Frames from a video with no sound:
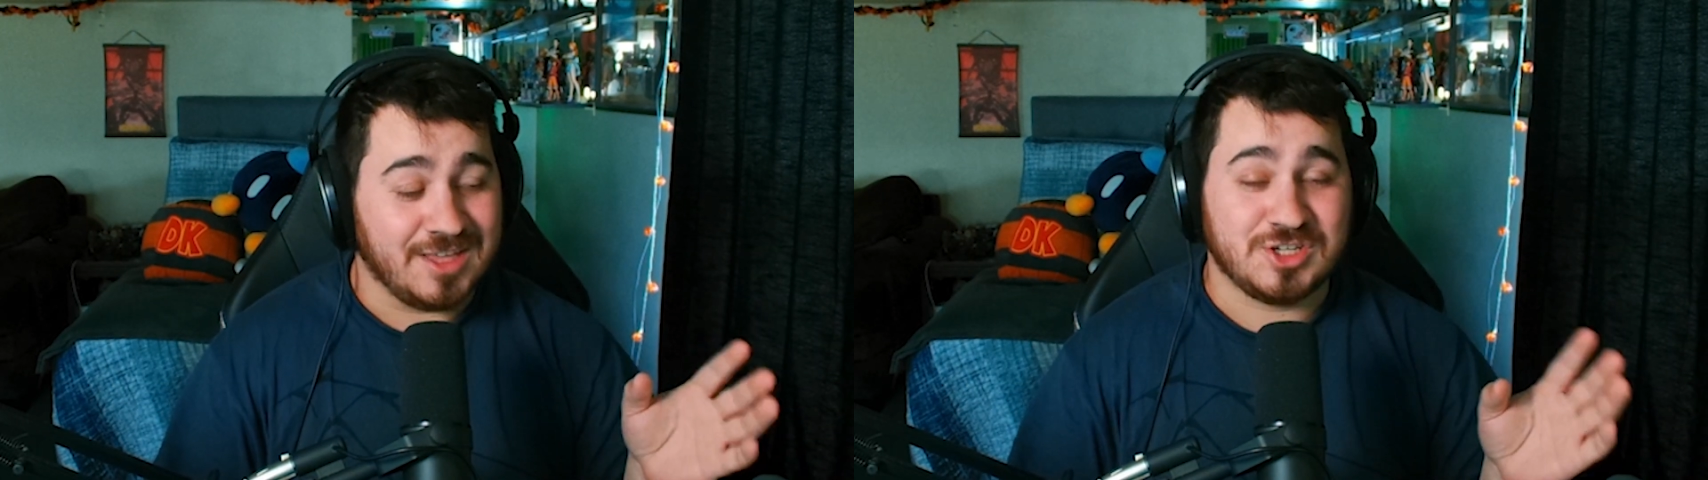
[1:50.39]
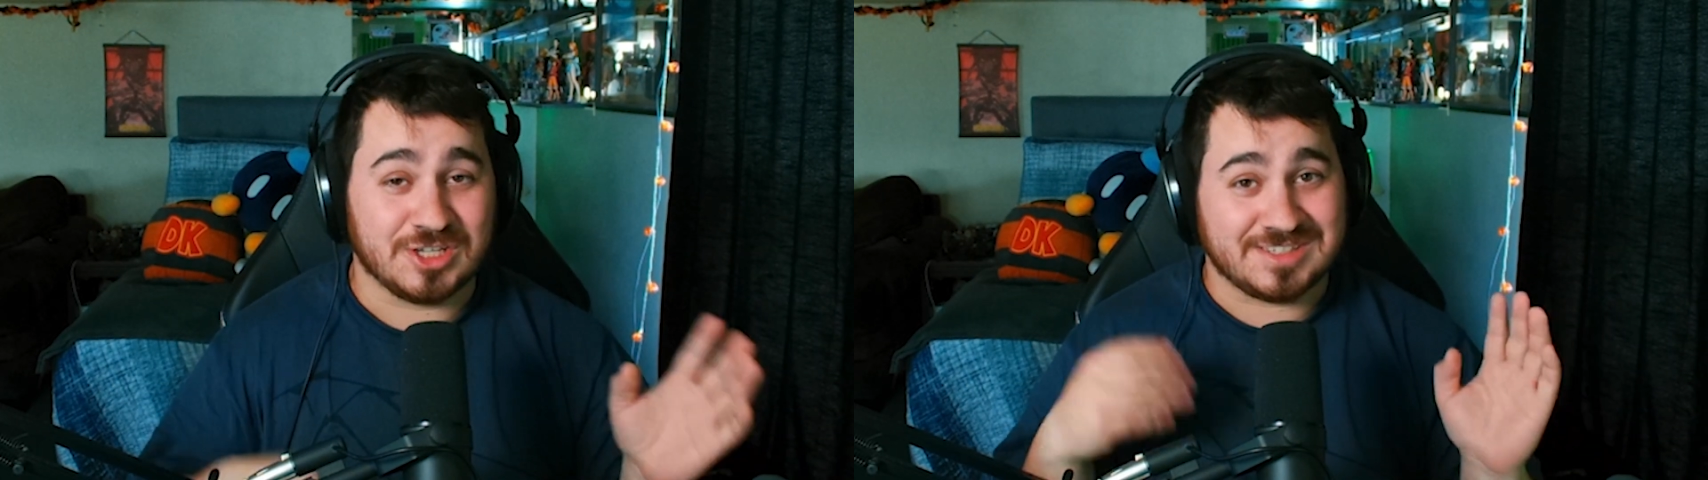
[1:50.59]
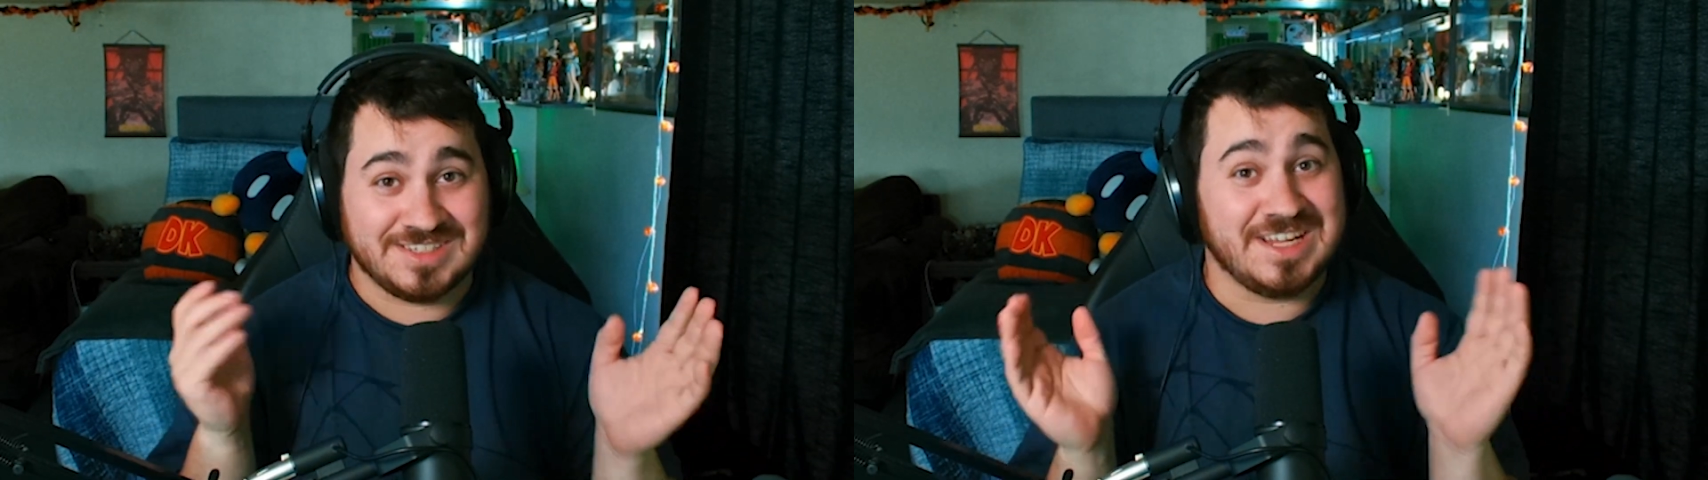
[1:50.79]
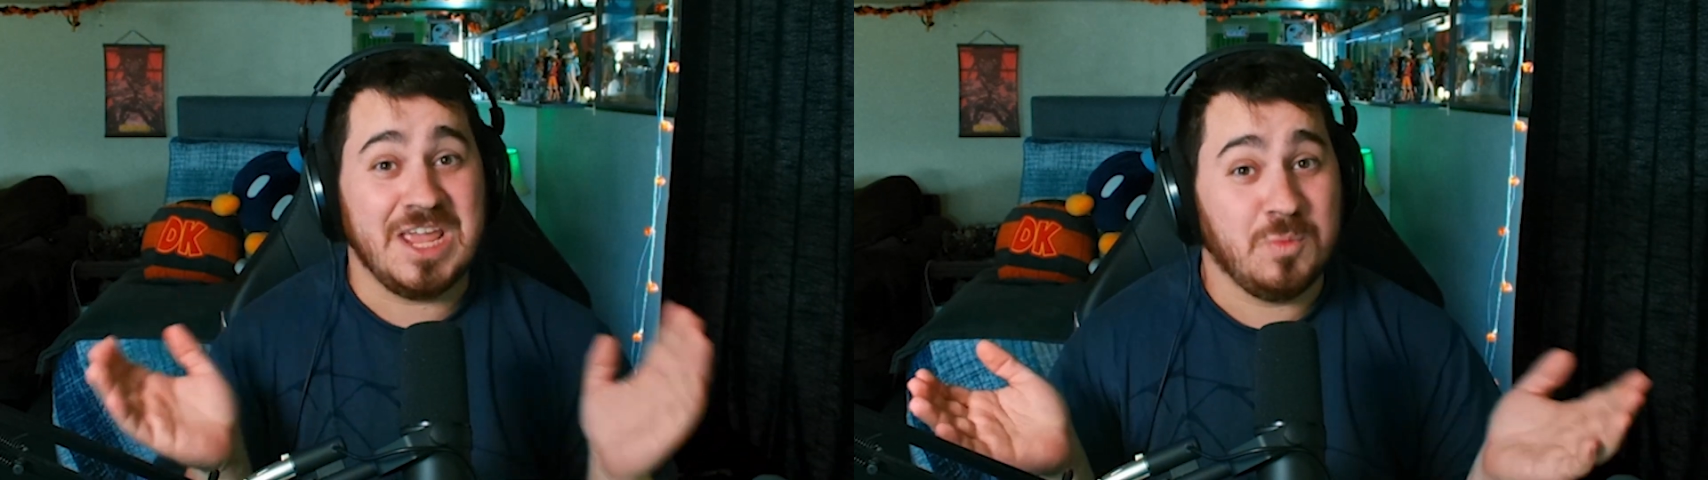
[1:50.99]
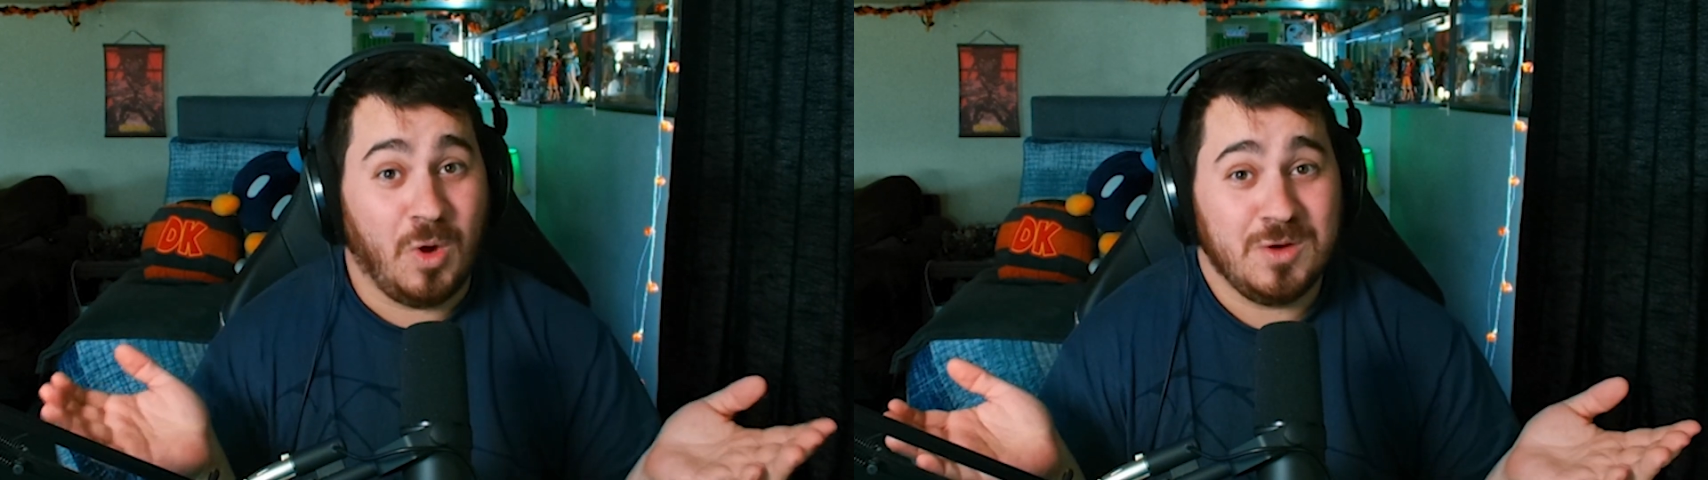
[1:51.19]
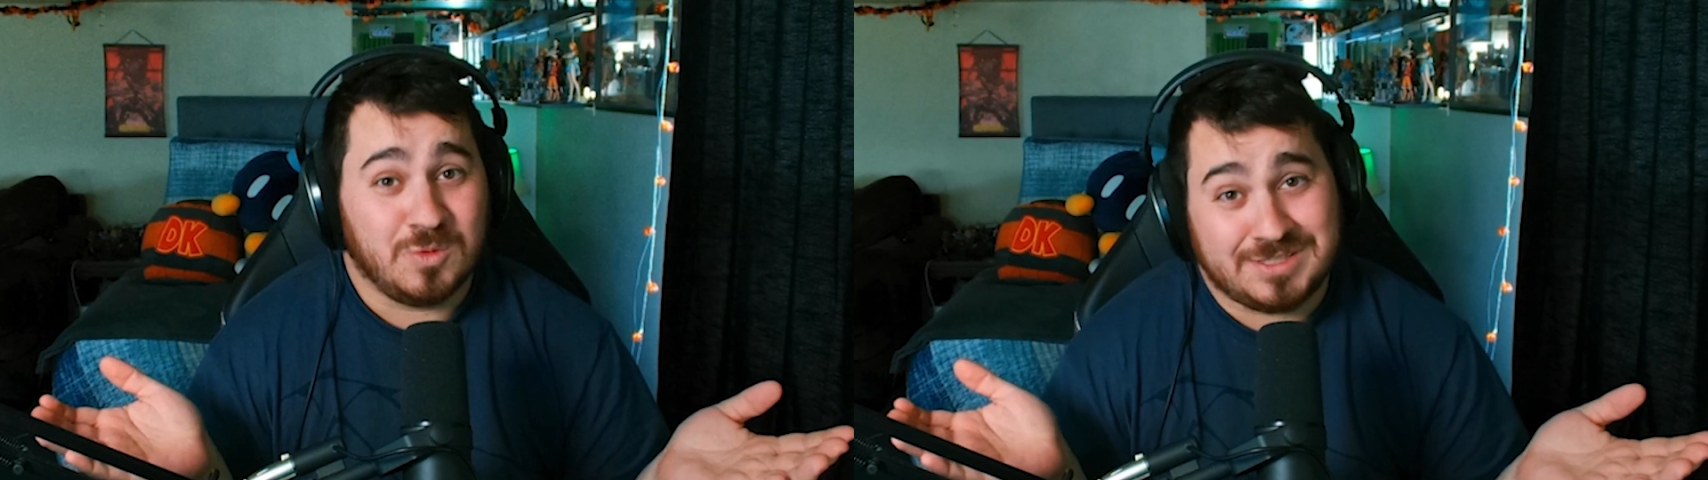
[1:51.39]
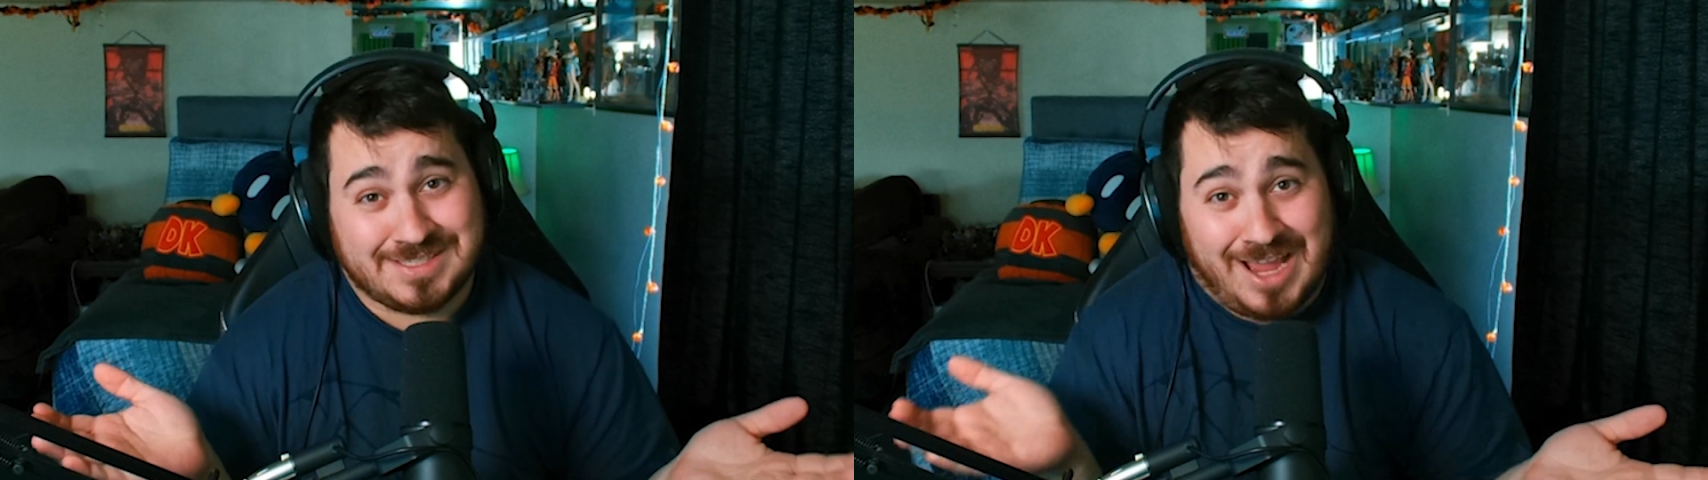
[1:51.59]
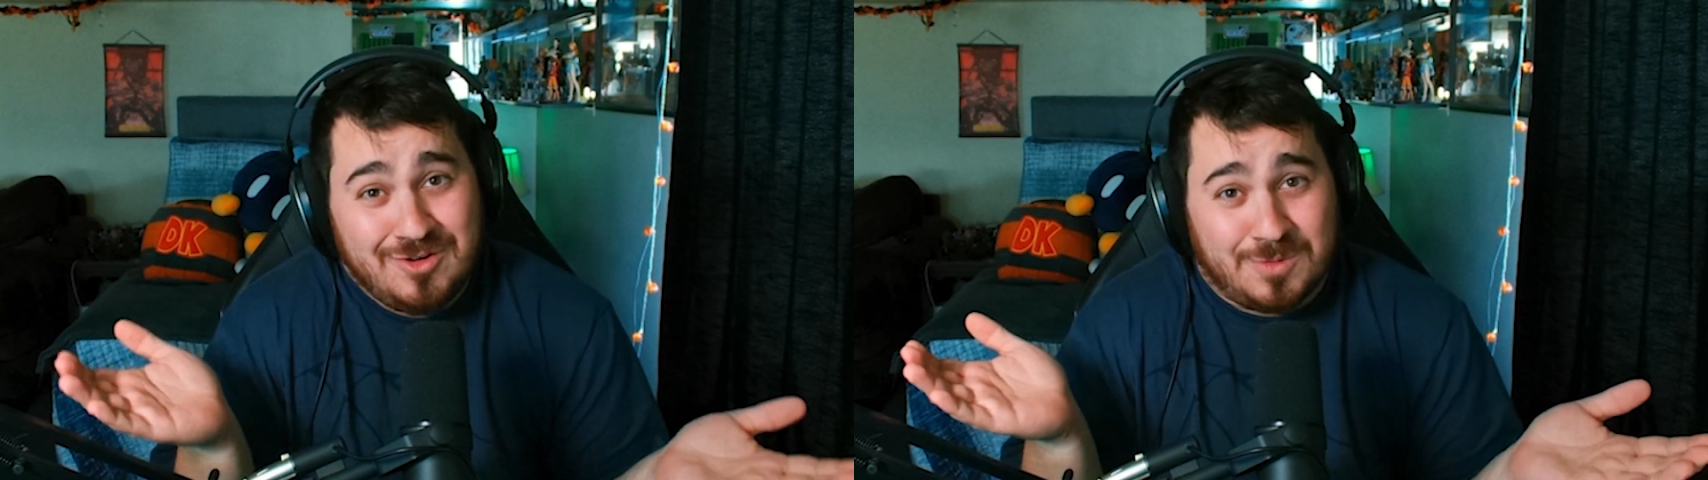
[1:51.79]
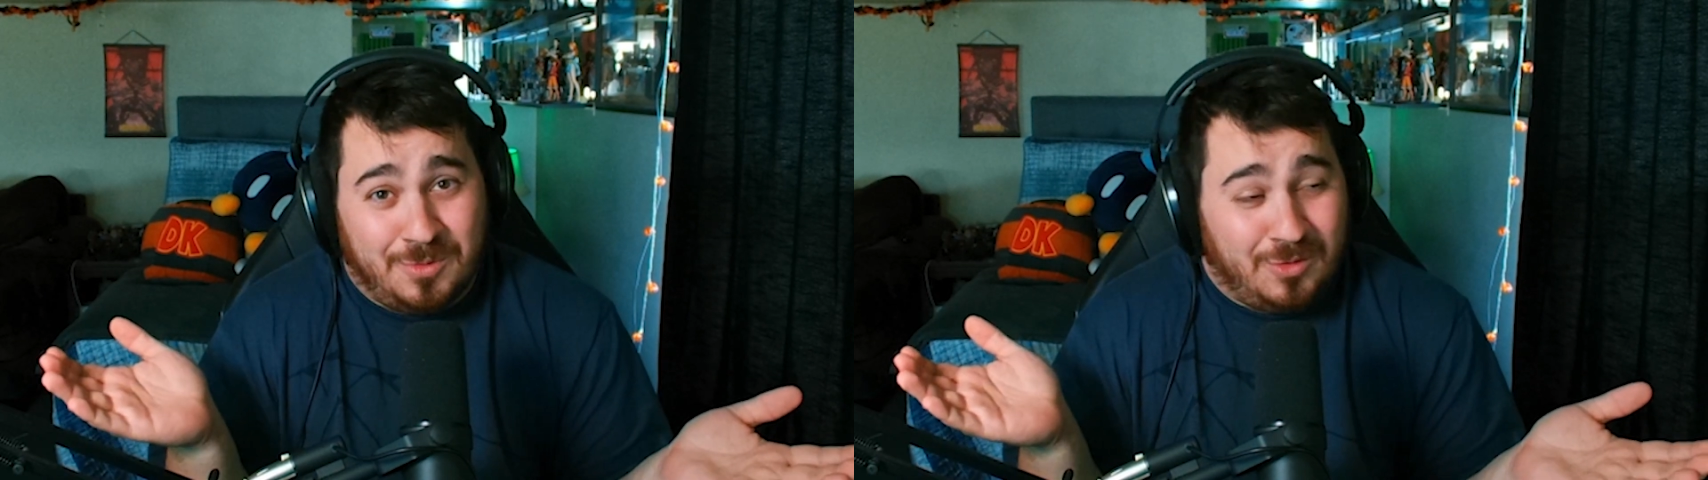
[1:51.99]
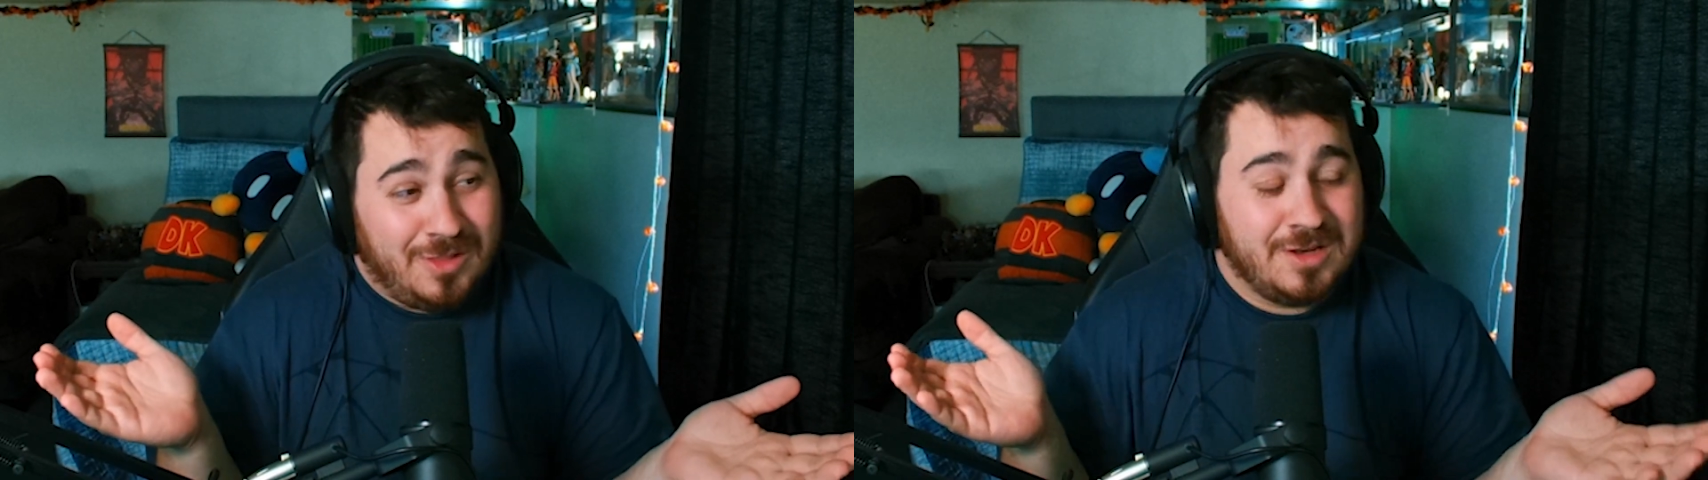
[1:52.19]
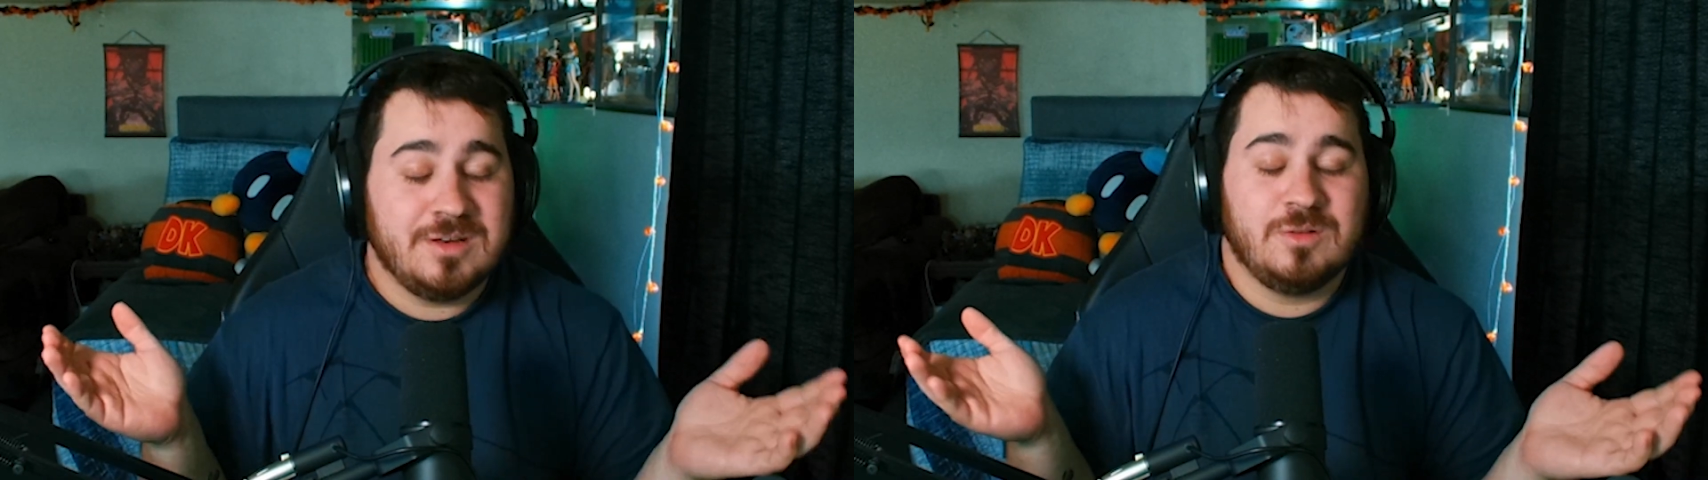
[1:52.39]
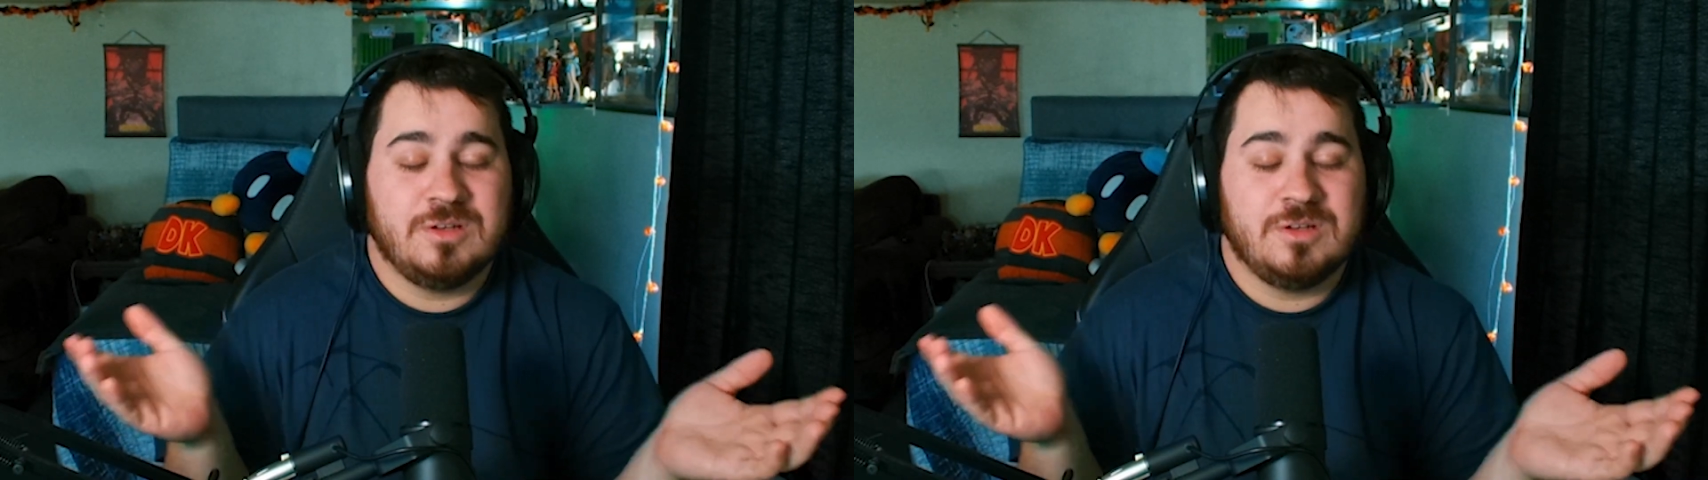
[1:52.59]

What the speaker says: It's just, day one was terrible.